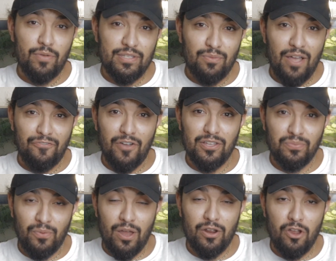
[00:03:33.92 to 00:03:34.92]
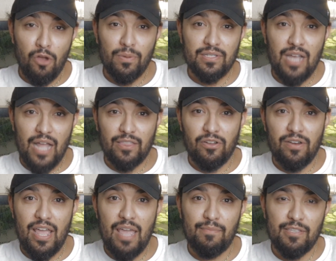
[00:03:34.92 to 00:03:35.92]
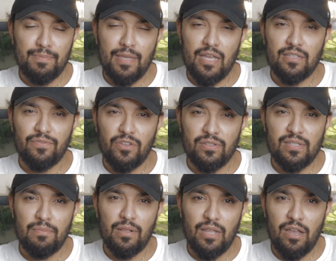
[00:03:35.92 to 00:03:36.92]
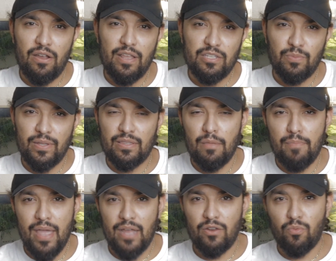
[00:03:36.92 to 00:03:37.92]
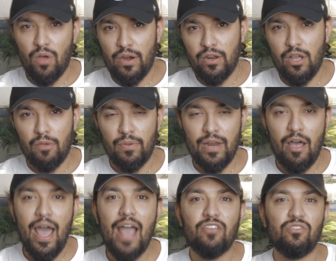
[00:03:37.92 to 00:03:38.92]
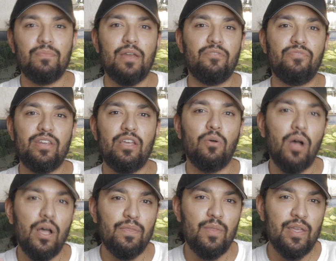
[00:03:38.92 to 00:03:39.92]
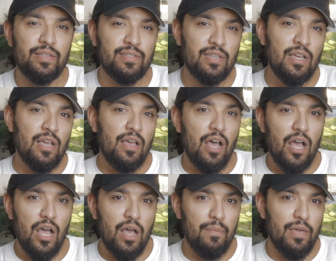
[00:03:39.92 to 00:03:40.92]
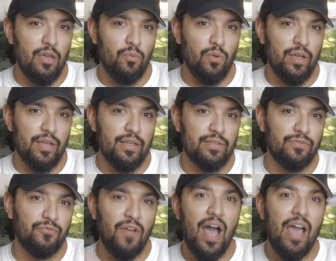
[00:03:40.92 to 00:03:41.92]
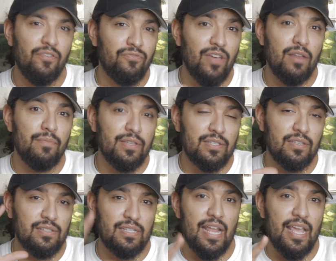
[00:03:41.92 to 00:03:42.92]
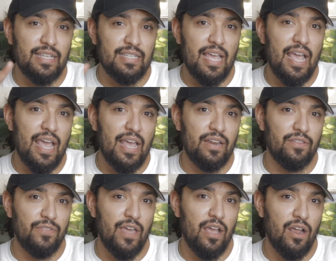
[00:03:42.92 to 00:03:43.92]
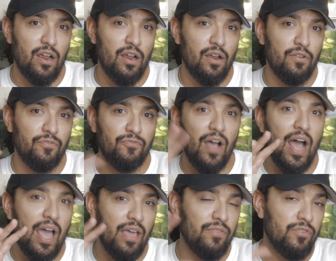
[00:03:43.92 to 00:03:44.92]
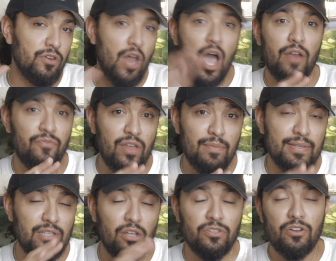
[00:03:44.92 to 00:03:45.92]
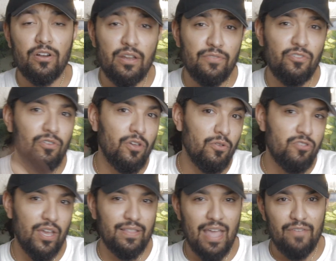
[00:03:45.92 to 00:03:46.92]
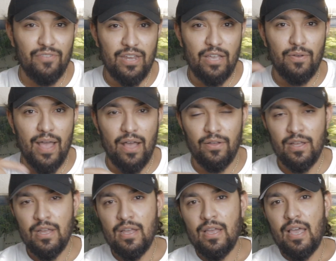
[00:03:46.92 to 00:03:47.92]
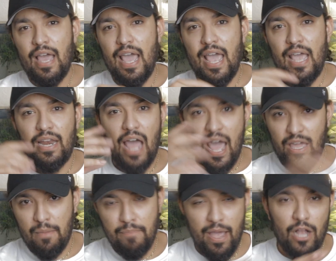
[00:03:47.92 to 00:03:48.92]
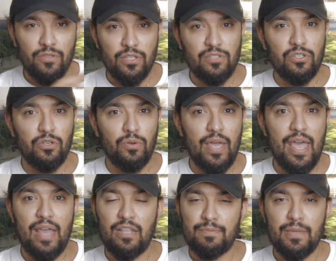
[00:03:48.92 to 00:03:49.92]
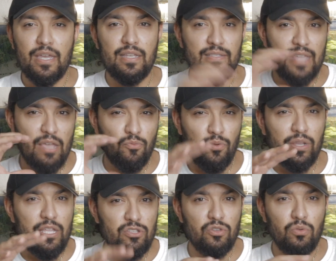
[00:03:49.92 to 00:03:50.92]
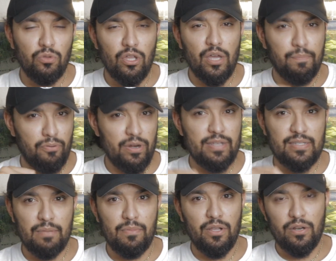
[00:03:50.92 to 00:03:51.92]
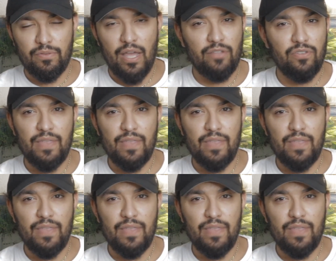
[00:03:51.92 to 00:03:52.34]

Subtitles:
reason why false water cobras got their name is because of their similarities with the banded water cobra. Now, I actually made a video on this. It was 5 venomous snakes and their 5 non-venomous alternatives. You can go check that video out. And I compared the two. And it's because they really do look pretty similar. Like, to